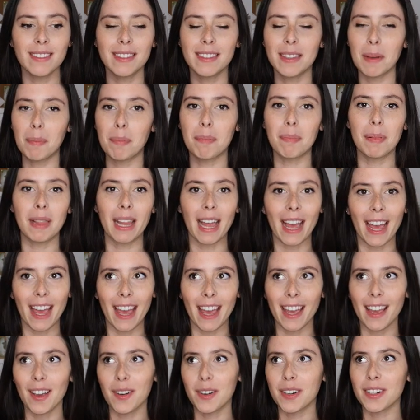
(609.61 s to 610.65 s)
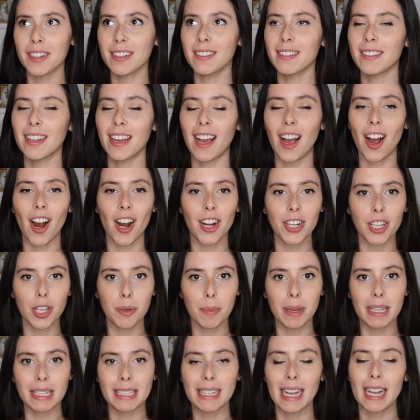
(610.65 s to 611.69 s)
the play or the
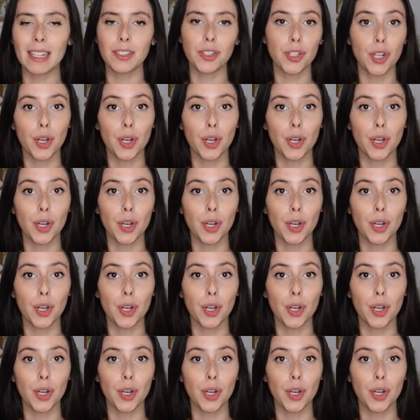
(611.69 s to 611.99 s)
argument that,